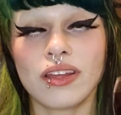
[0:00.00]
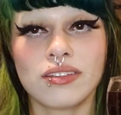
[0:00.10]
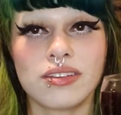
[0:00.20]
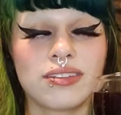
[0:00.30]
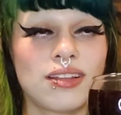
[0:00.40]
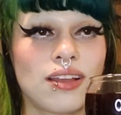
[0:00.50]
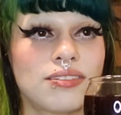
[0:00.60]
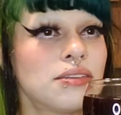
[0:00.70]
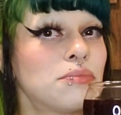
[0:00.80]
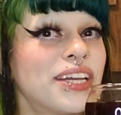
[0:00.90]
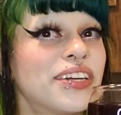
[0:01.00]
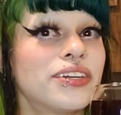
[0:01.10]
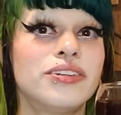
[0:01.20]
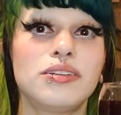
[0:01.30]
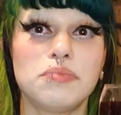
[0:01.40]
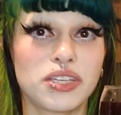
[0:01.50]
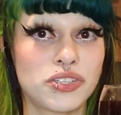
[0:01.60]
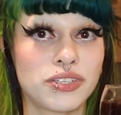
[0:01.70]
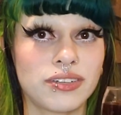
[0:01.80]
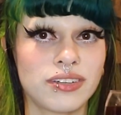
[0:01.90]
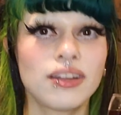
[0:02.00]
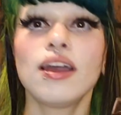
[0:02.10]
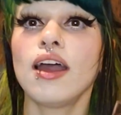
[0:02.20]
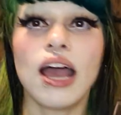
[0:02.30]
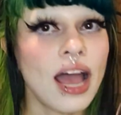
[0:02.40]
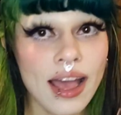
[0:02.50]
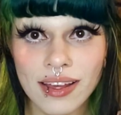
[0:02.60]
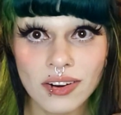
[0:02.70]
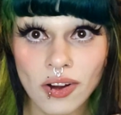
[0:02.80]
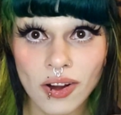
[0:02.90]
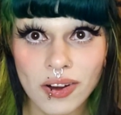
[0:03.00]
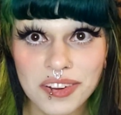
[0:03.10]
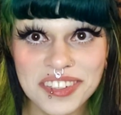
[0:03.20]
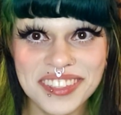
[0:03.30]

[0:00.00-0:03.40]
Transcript: That does not seem like a good mixture at all.